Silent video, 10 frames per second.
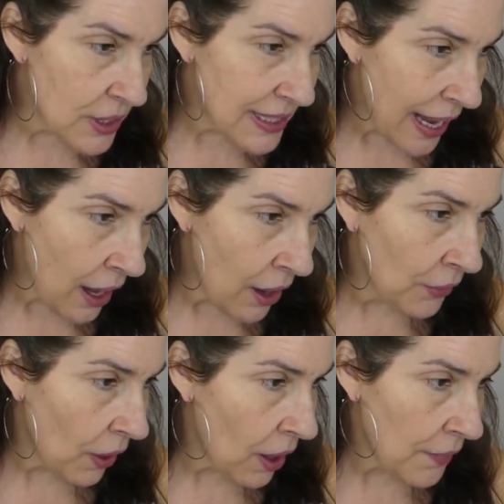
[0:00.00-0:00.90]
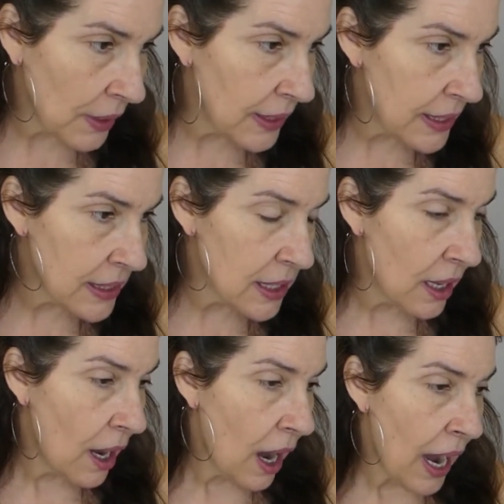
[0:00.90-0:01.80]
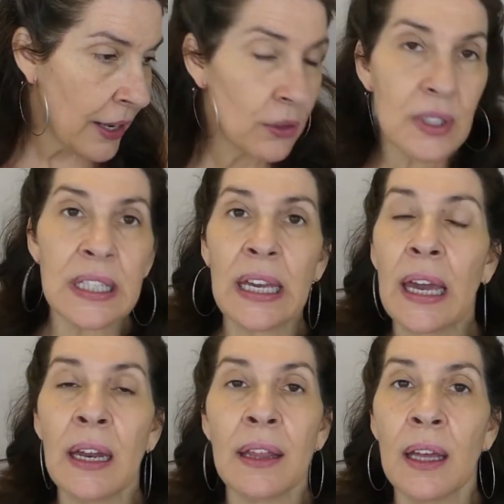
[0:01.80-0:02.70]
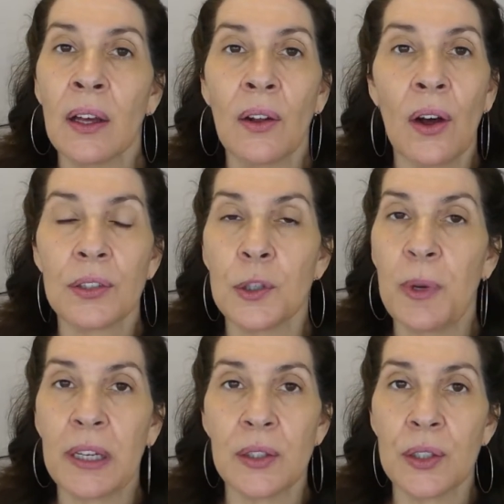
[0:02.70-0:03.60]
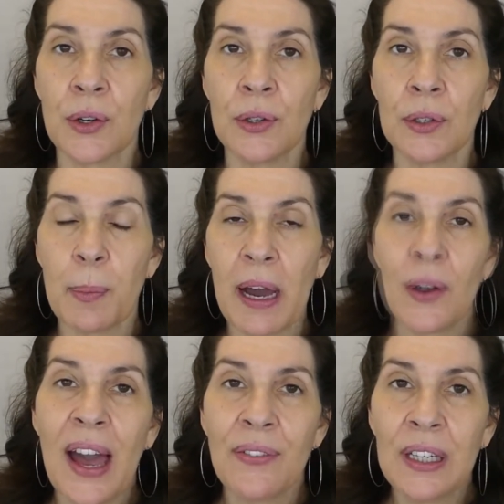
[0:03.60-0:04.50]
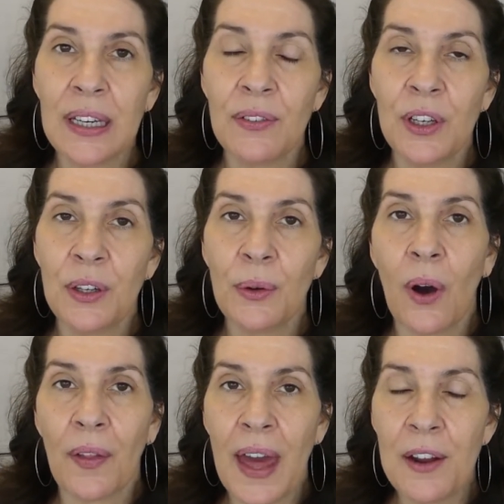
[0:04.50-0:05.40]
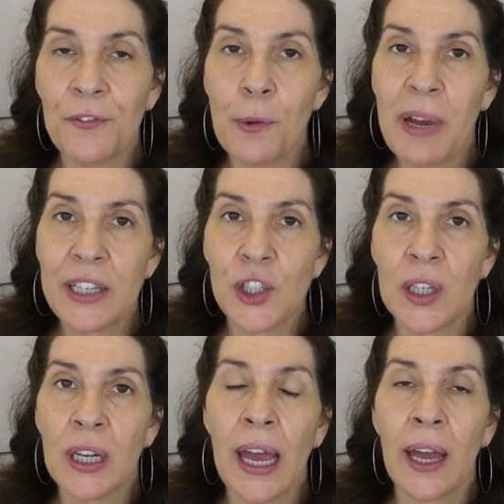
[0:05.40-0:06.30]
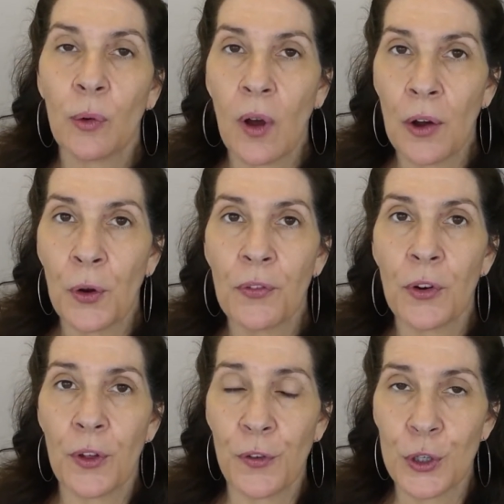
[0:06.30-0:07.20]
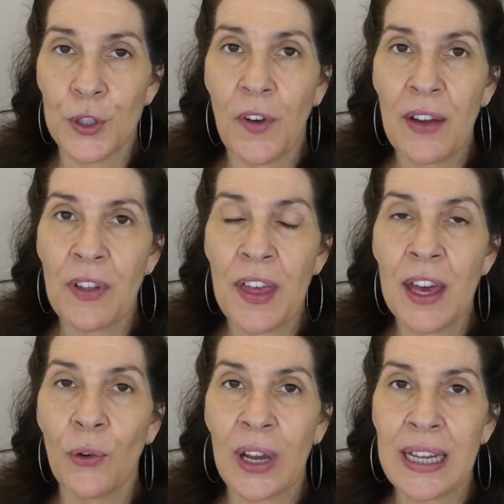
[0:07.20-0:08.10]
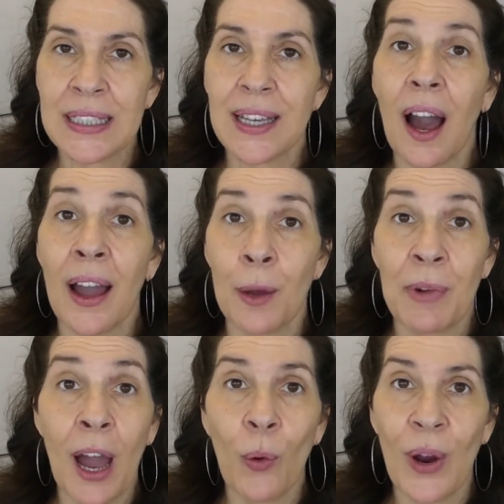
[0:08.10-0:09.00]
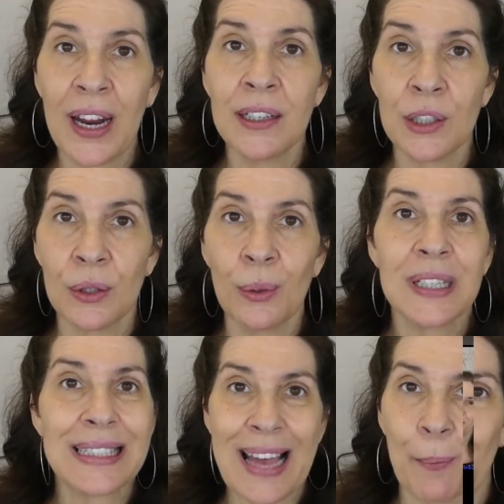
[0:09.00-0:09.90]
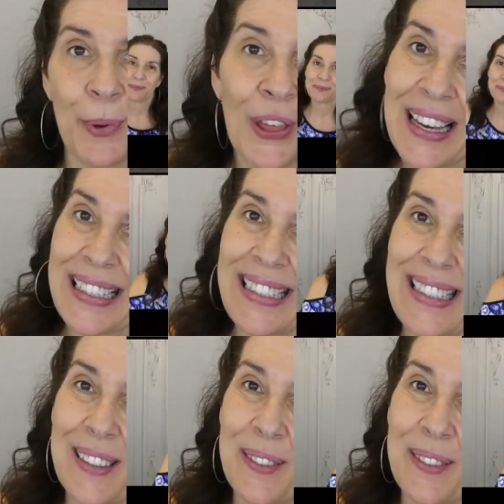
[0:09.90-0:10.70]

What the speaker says: down on the list, I don't see anything at all to be concerned about. So having given you all that information and gone over the first 5 of the ingredients, I am now ready to sample this.